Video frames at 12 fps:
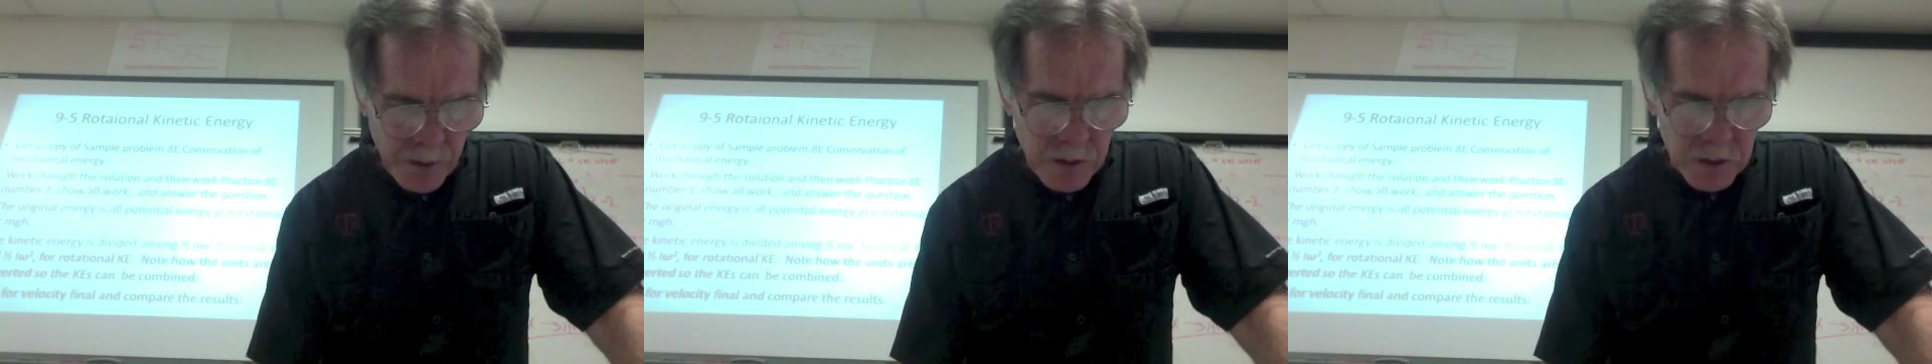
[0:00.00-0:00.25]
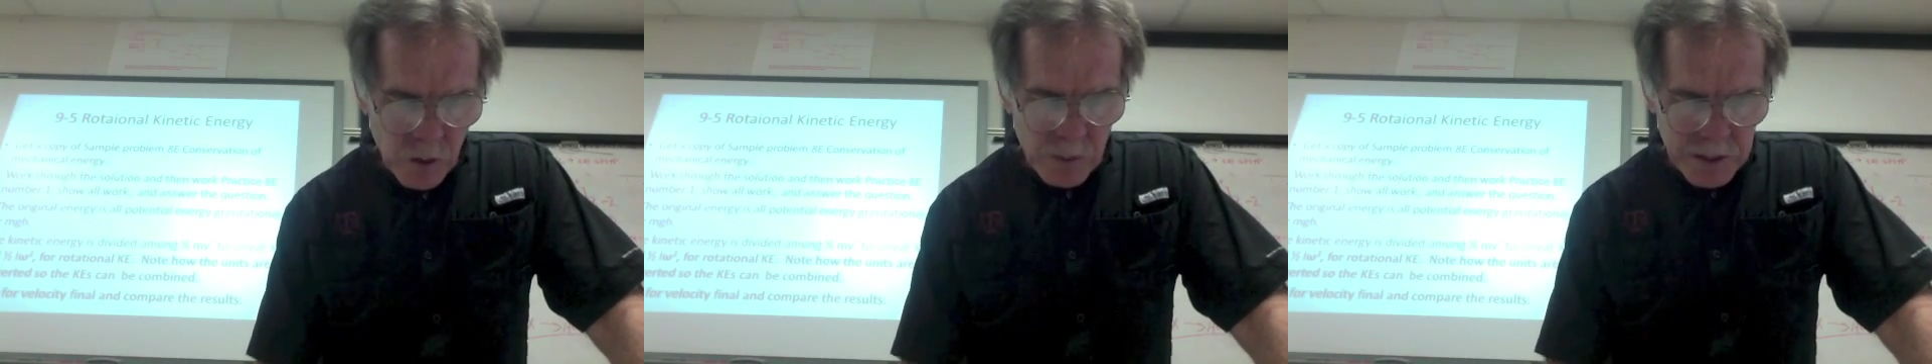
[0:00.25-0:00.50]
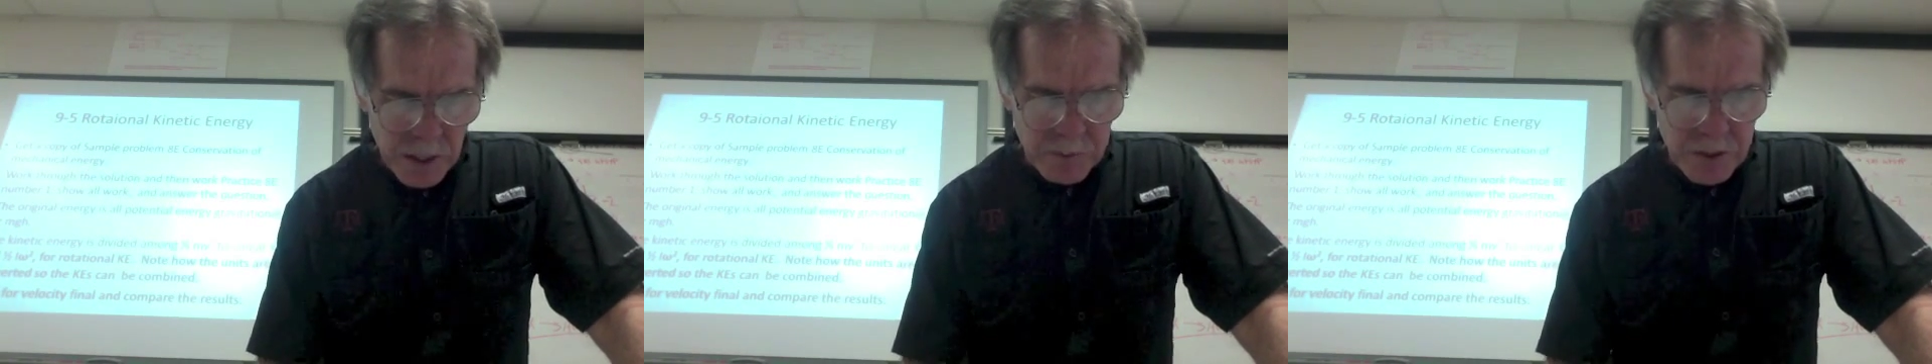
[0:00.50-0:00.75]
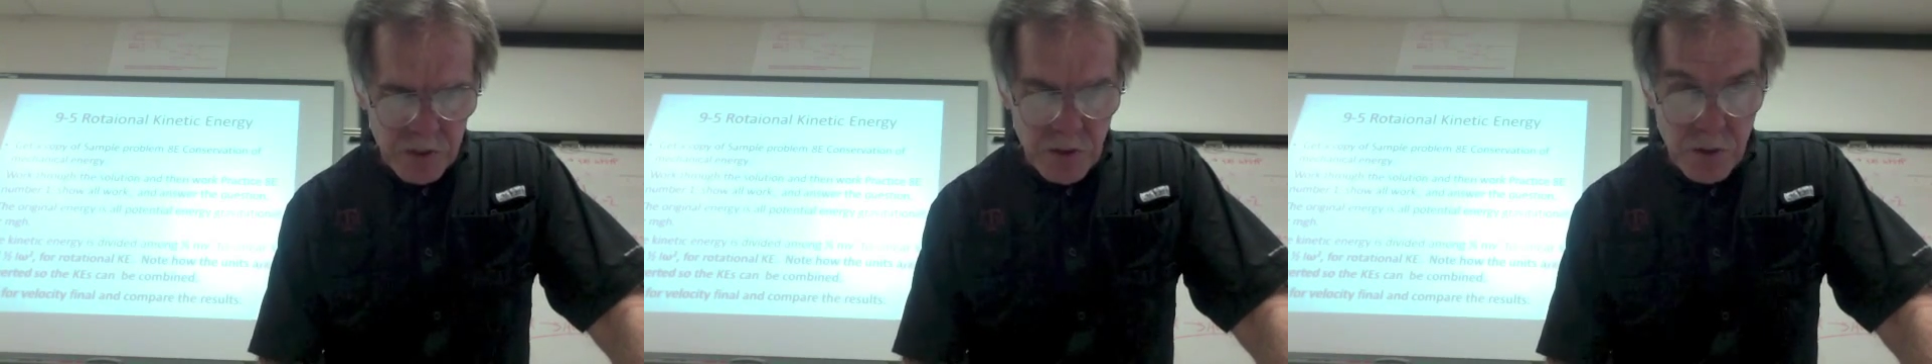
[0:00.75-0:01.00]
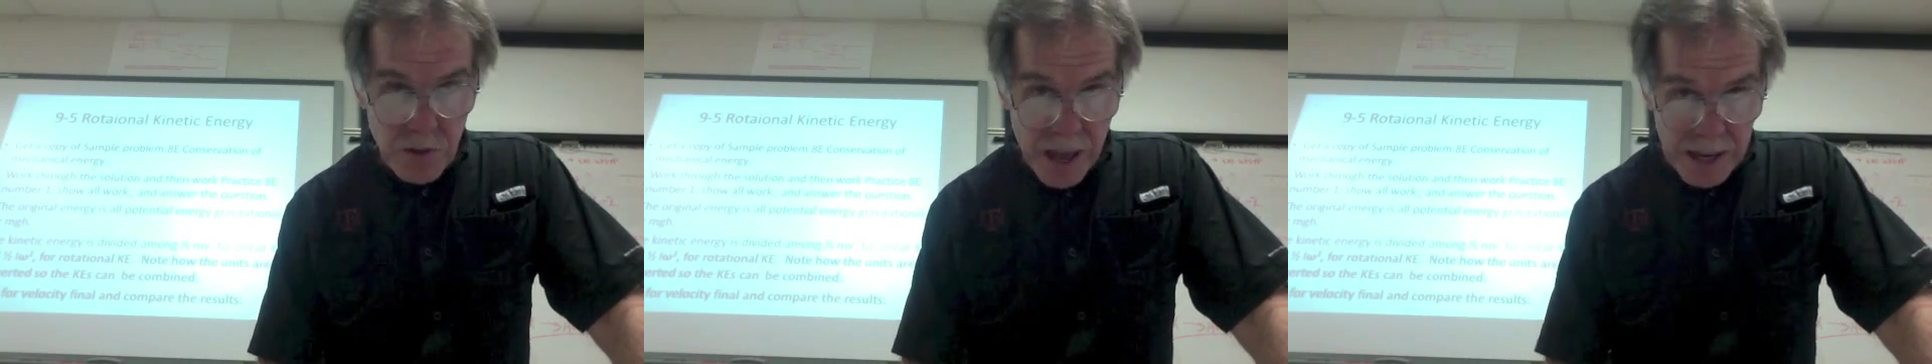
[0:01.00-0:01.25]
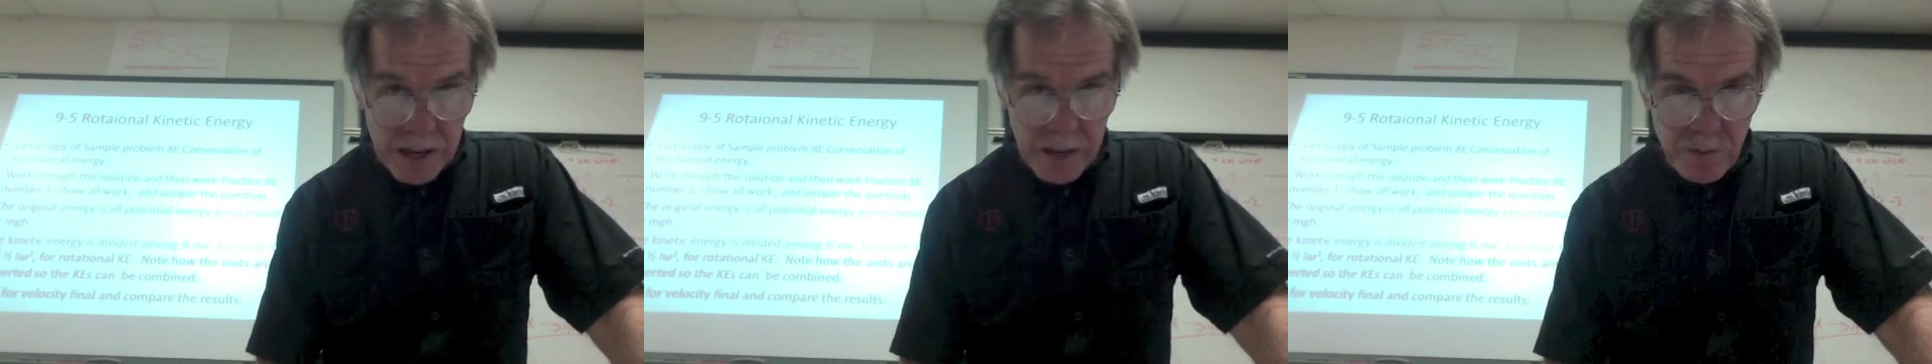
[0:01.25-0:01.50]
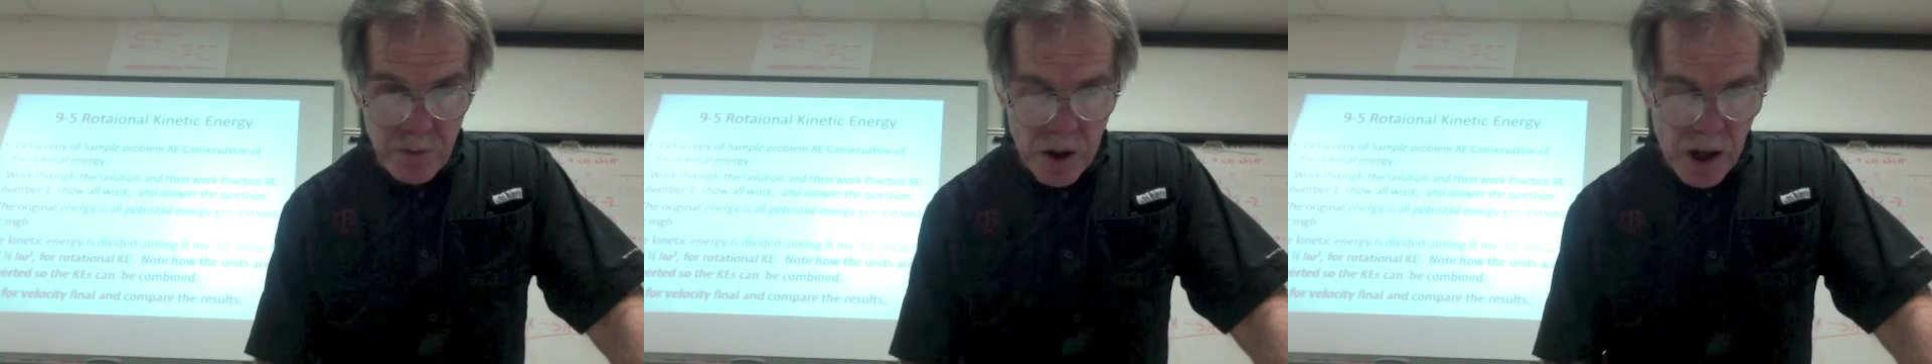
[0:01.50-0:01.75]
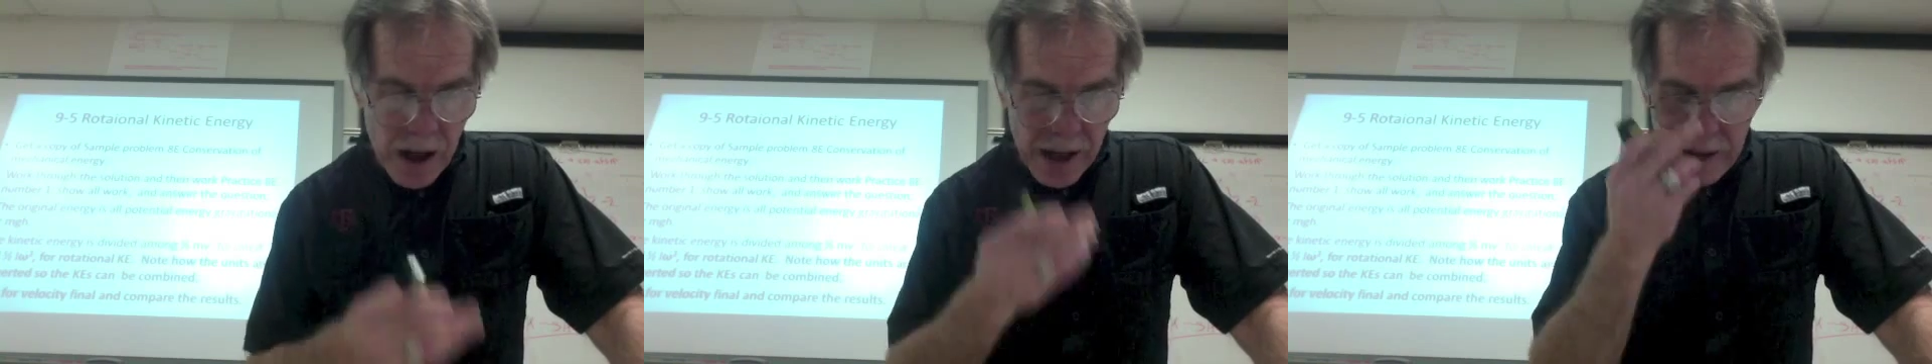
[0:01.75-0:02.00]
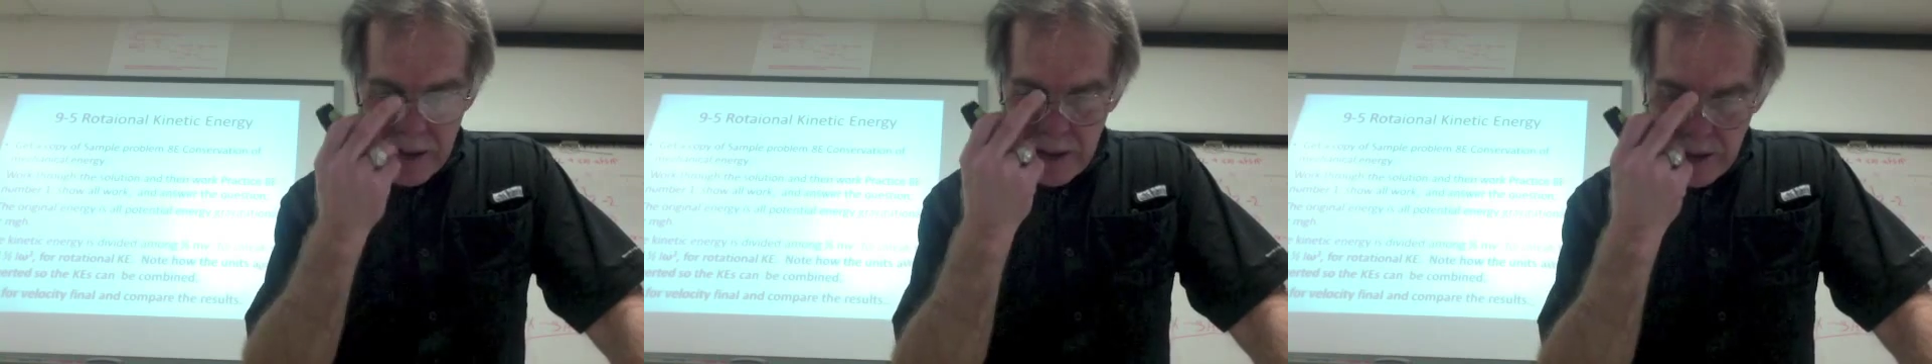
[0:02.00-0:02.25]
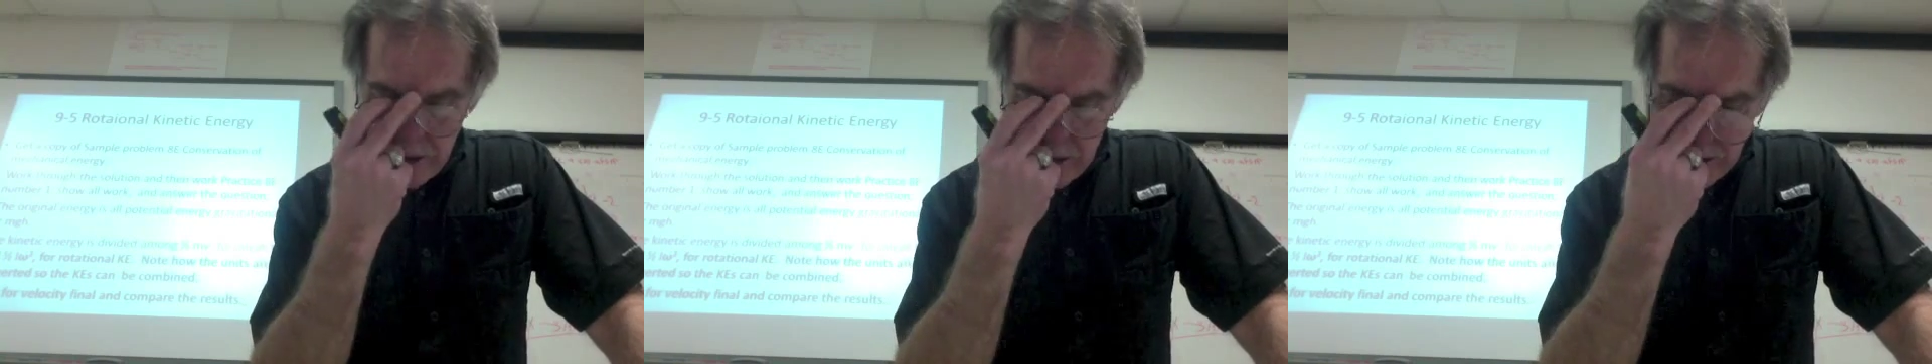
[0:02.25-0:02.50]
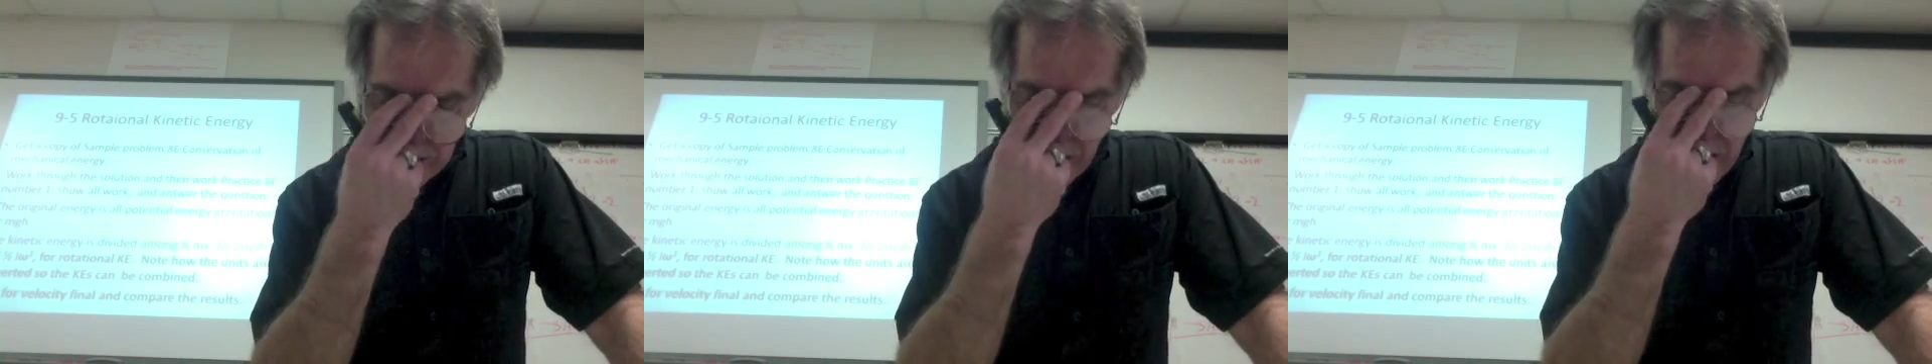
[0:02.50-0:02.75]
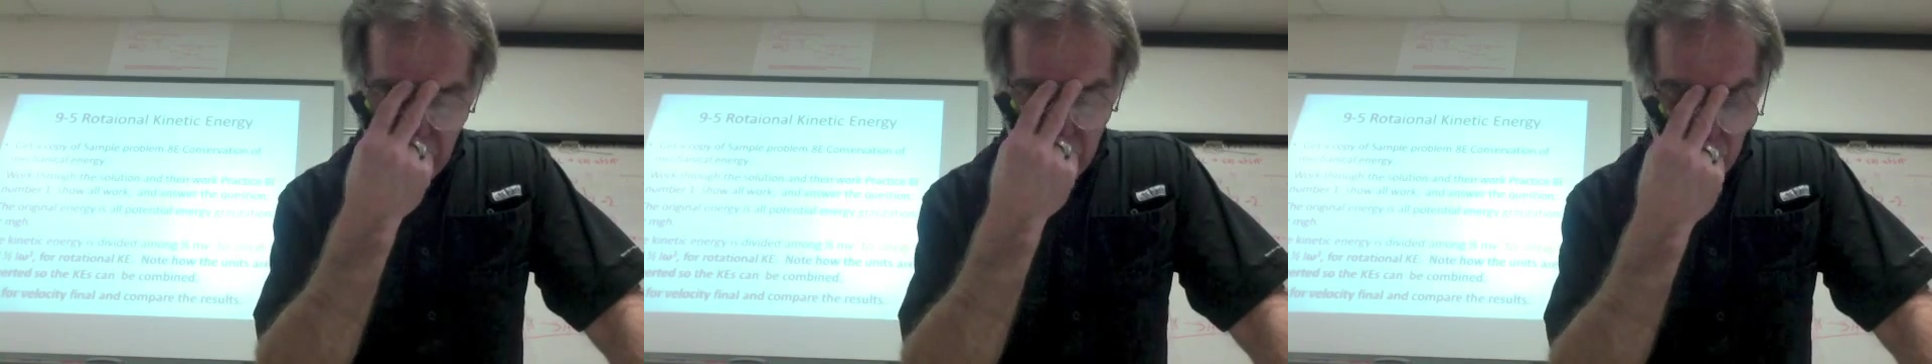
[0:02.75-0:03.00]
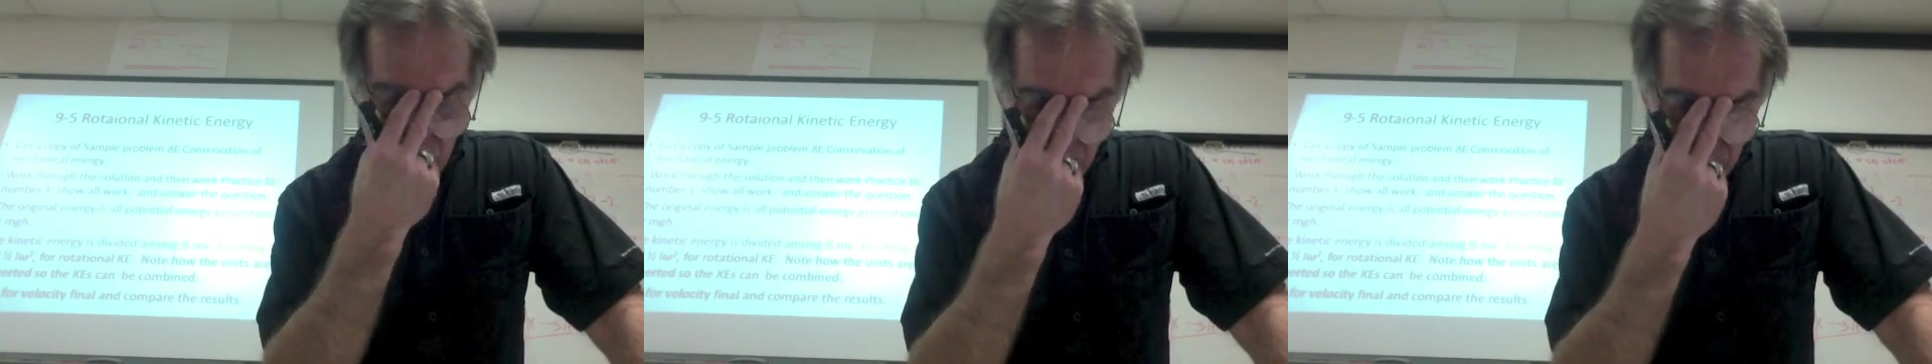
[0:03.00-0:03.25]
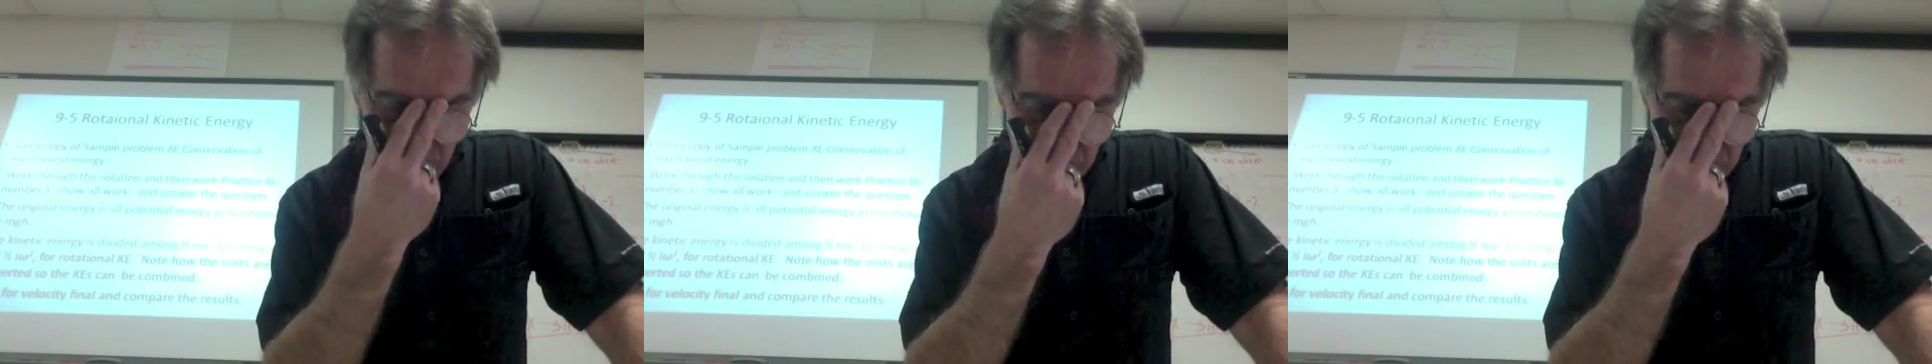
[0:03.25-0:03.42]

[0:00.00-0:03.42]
So we substitute that in for I. Now